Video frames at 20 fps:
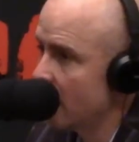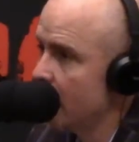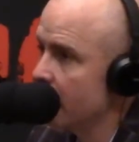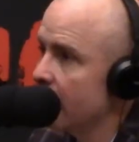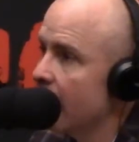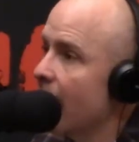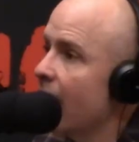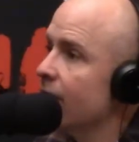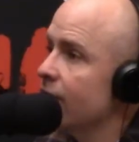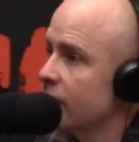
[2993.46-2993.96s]
on
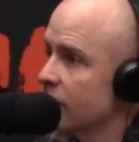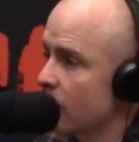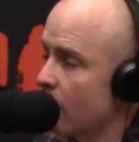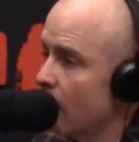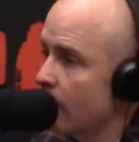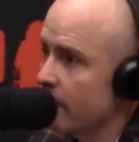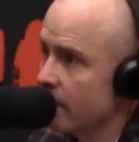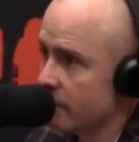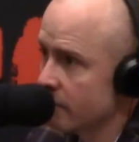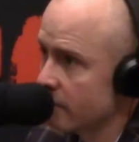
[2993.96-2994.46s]
behalf of
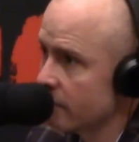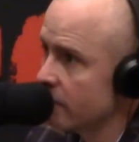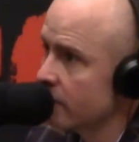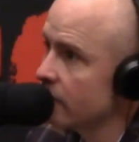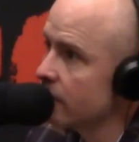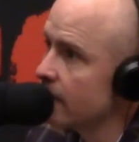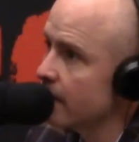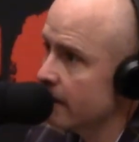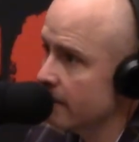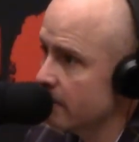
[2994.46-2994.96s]
small
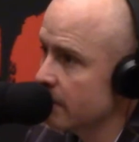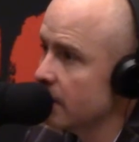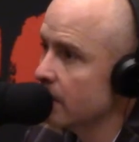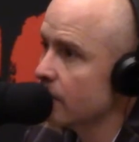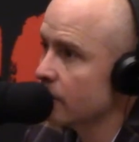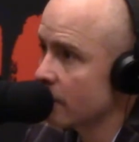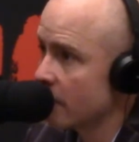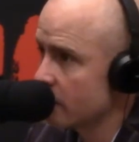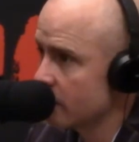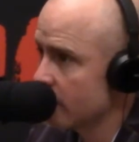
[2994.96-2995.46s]
businesses and
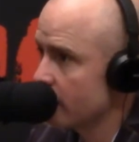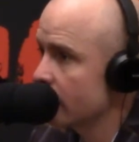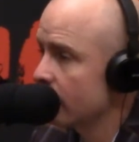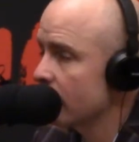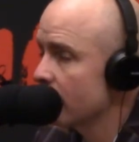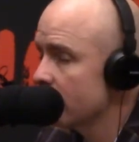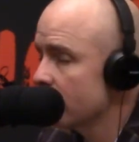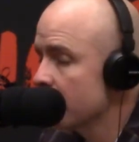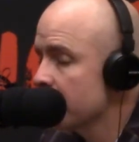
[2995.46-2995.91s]
medium-sized businesses.